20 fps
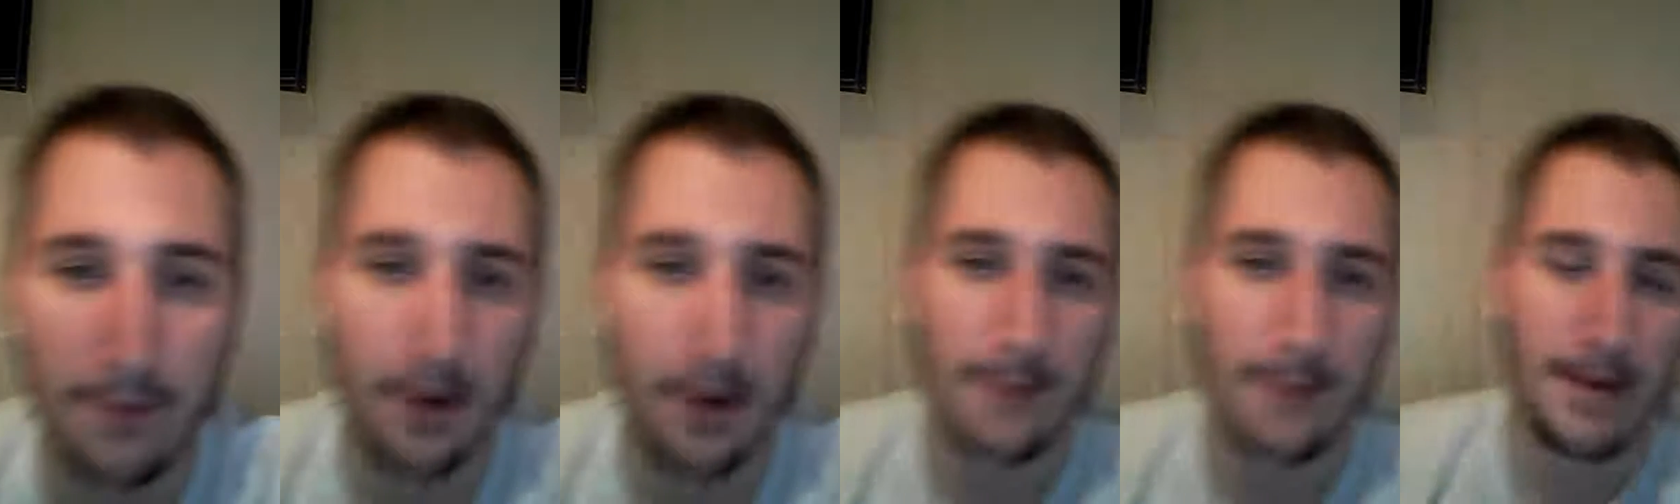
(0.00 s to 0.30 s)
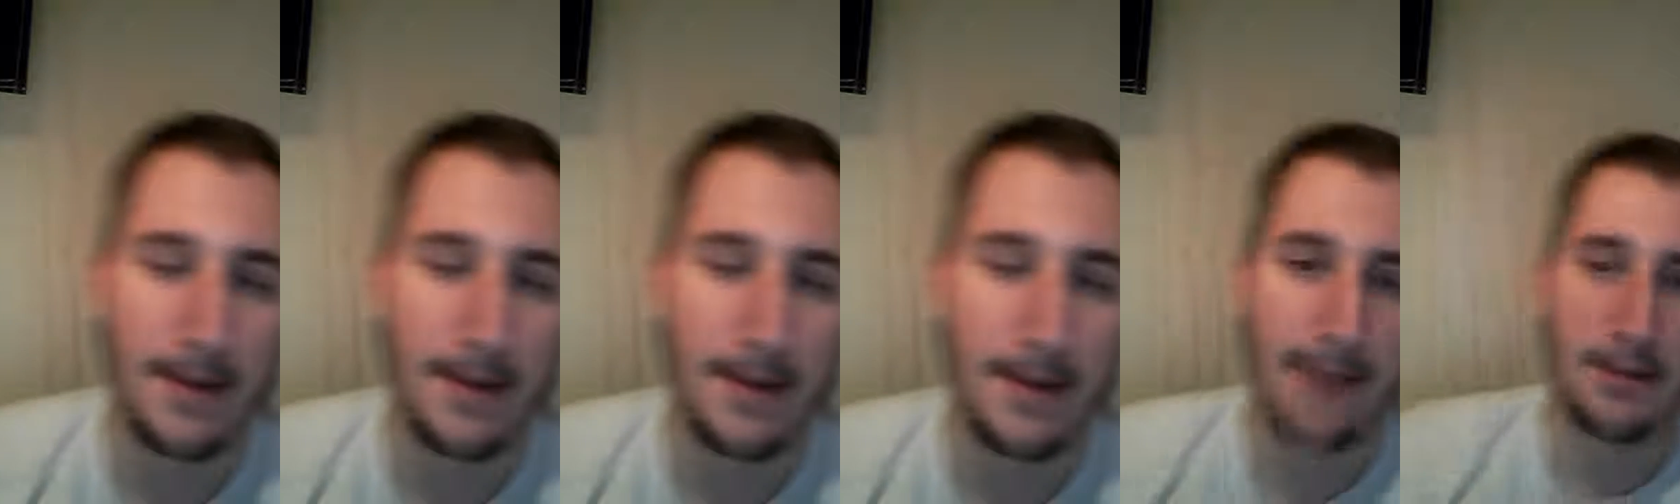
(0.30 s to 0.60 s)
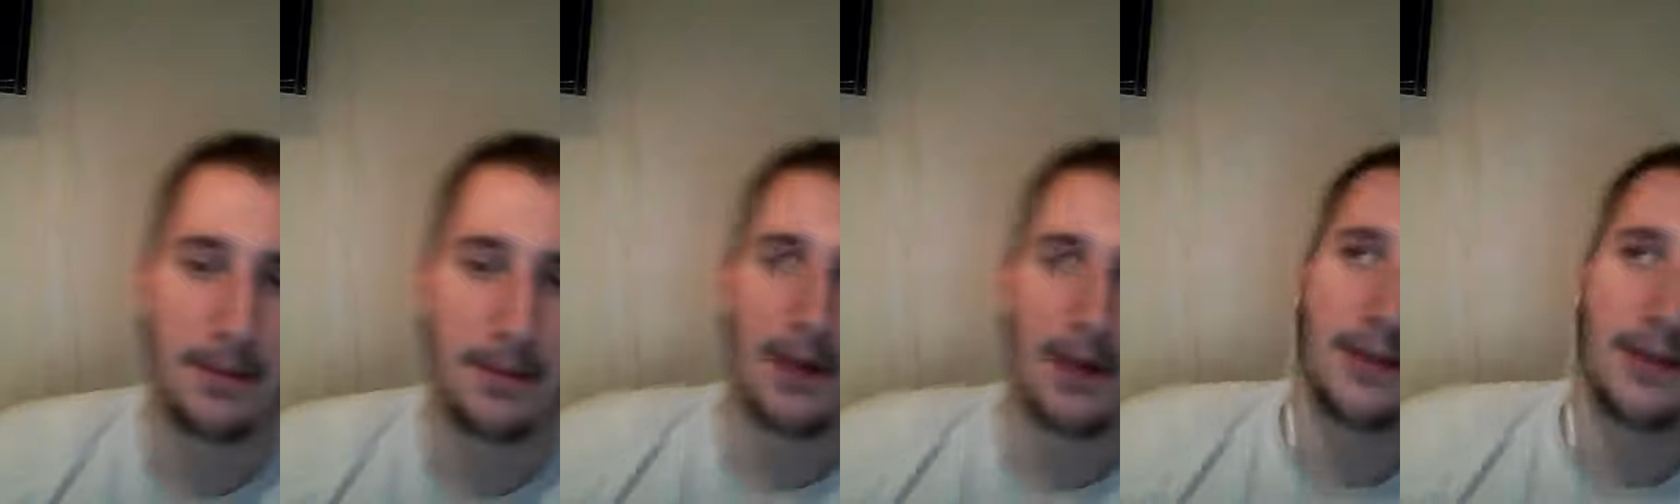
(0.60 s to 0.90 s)
running back
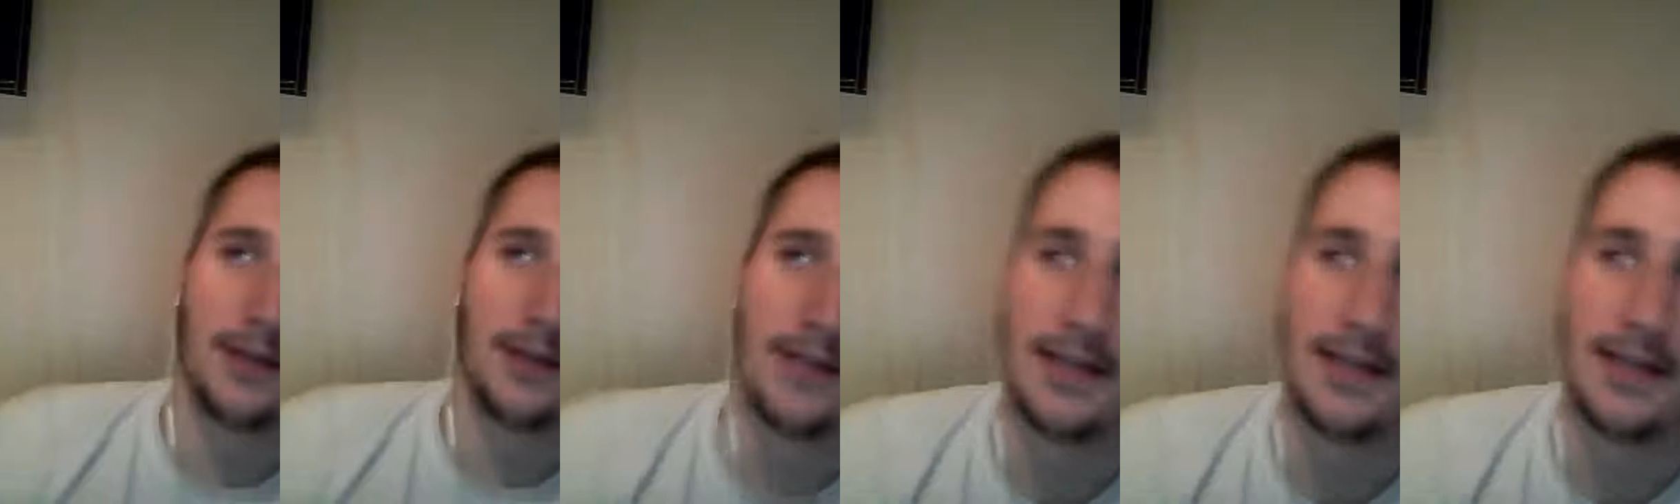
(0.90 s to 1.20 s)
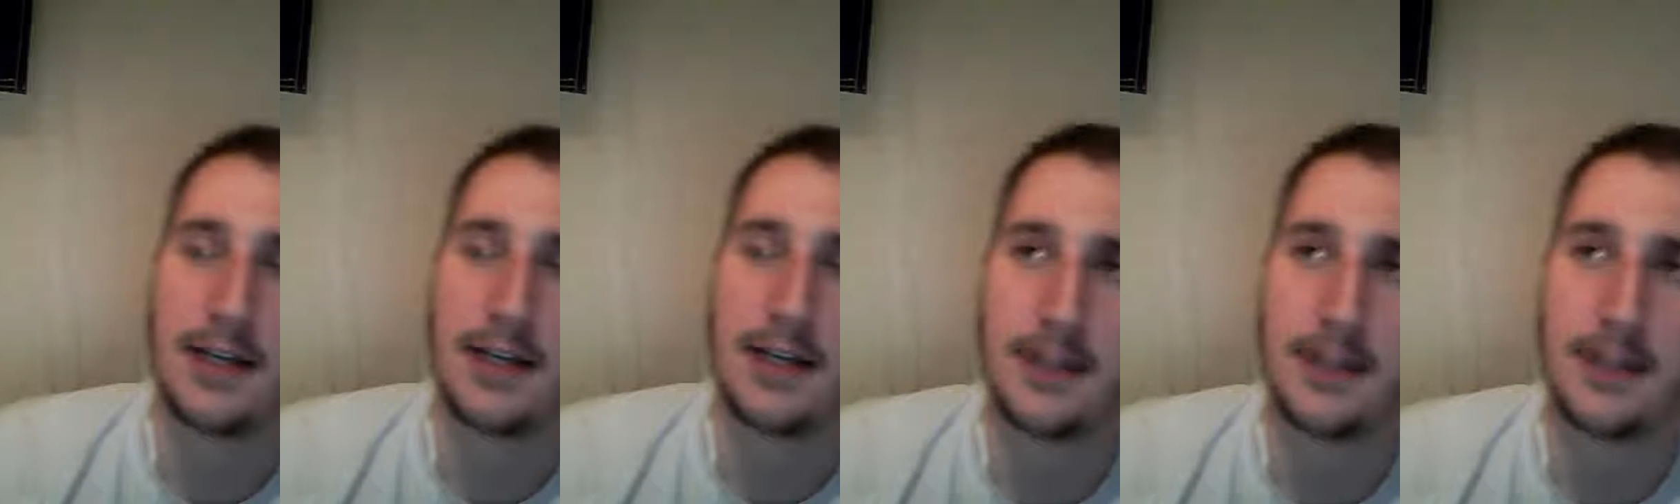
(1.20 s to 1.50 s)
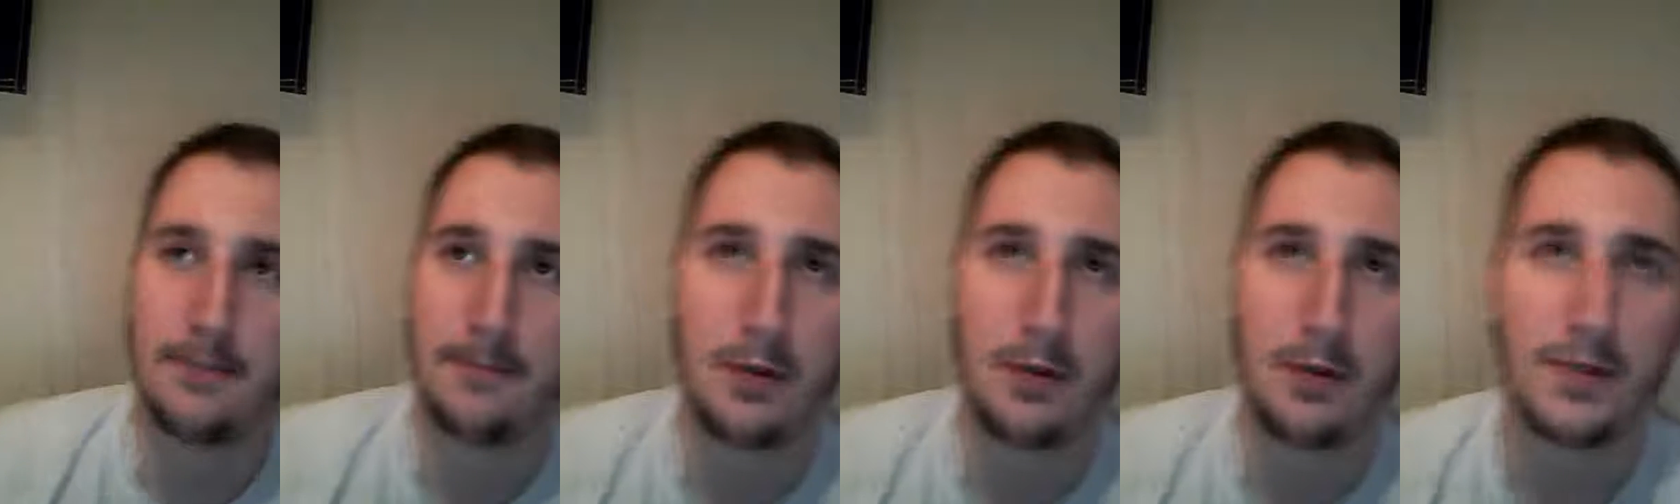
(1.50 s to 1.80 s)
because he doesn't
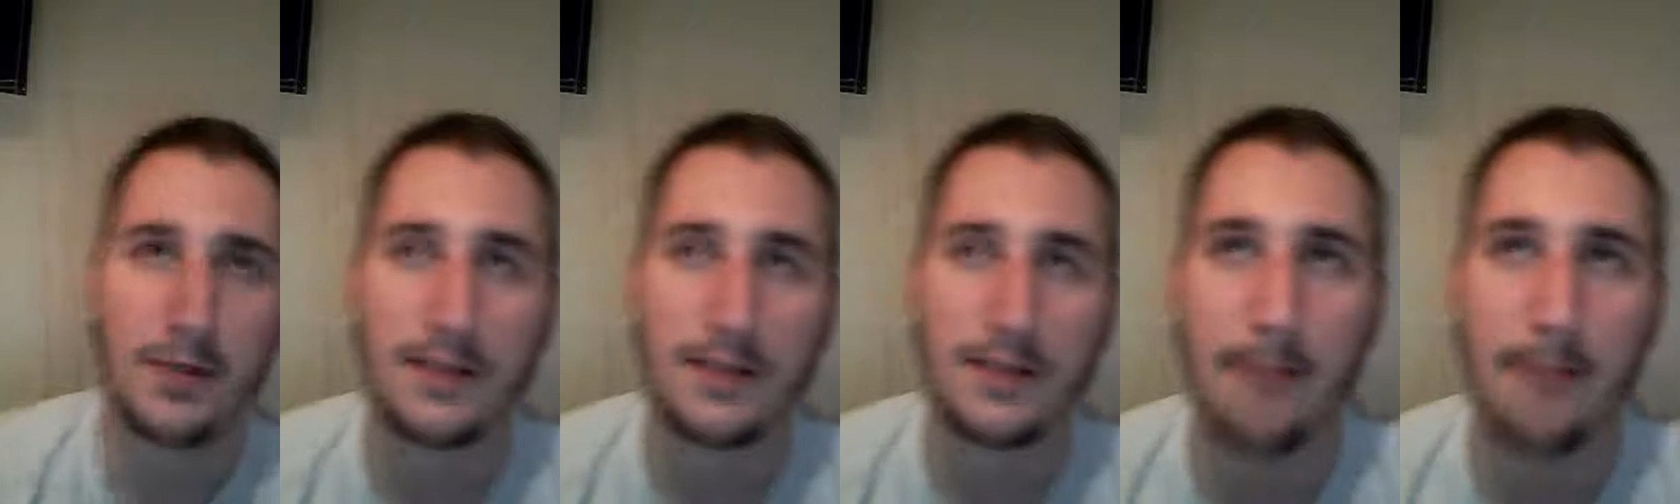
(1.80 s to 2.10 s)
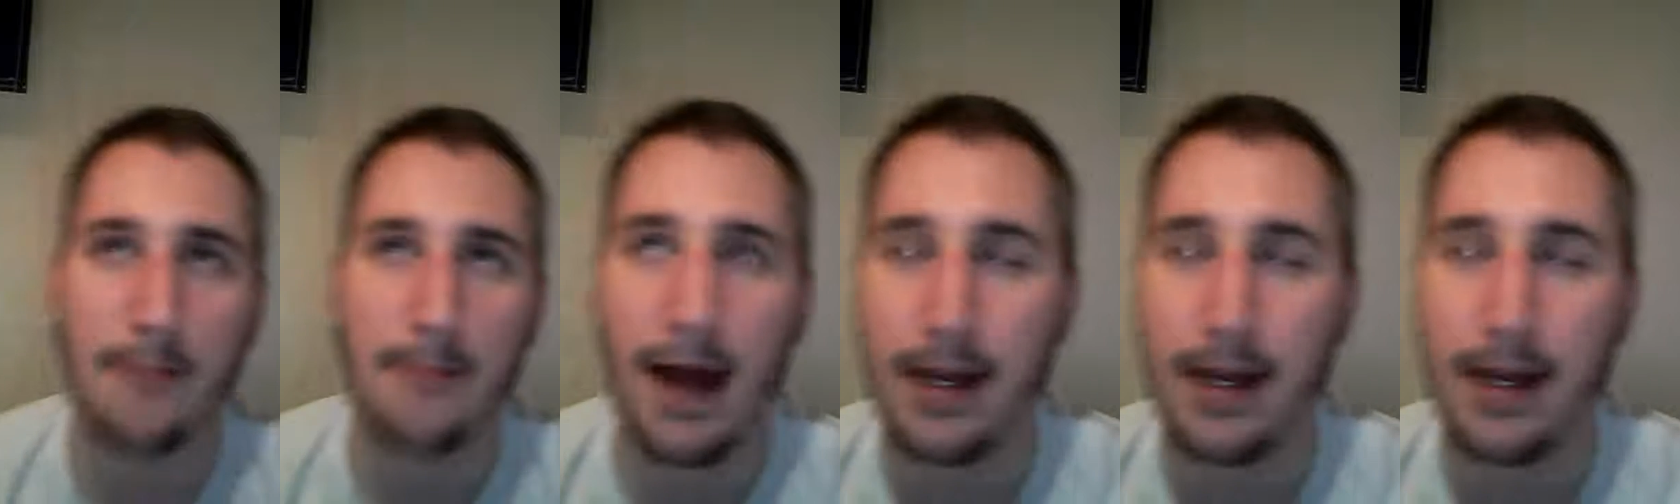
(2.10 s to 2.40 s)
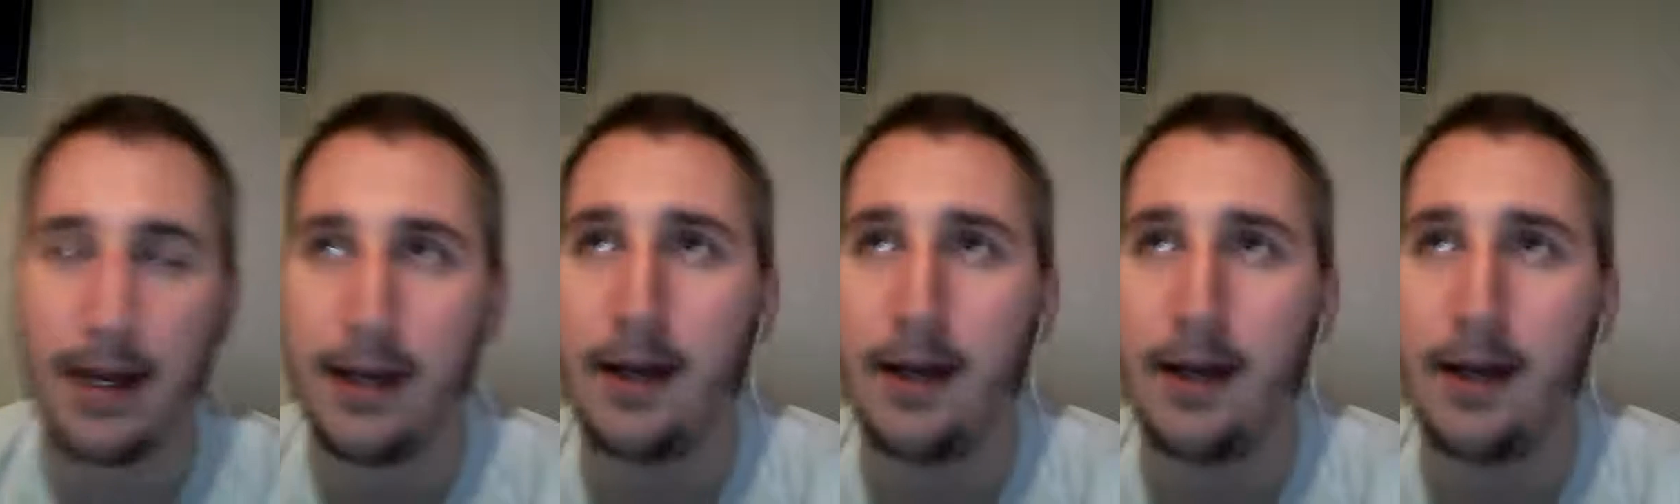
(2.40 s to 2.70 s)
abuse his
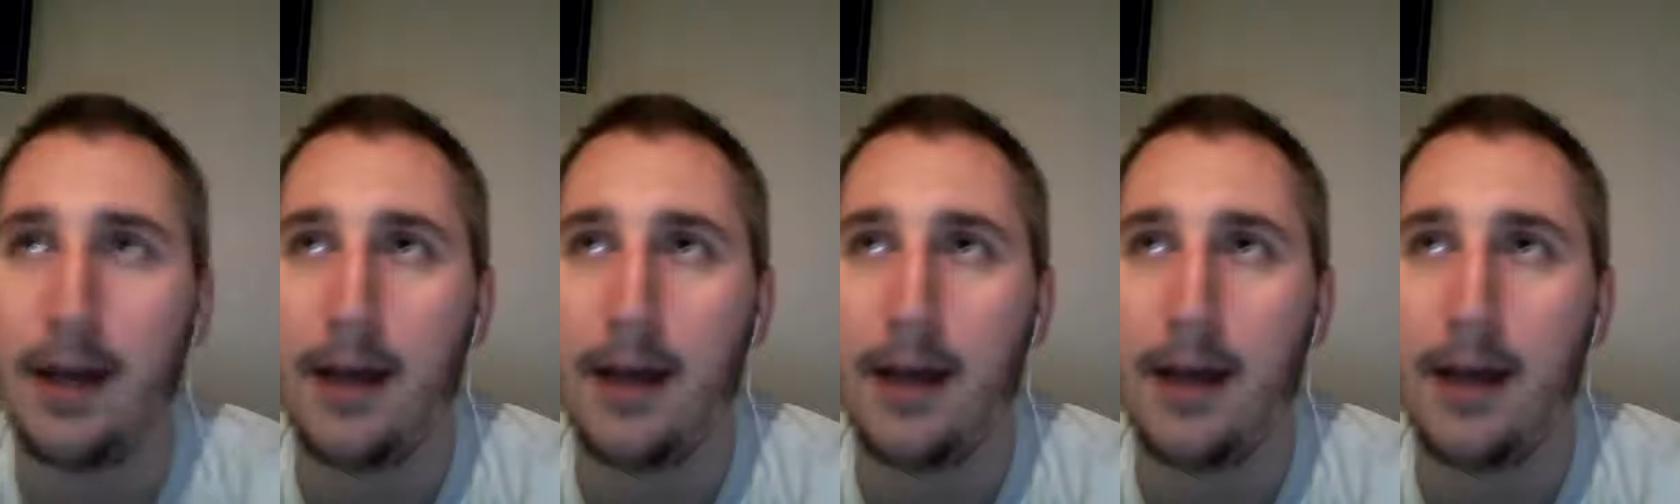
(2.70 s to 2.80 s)
body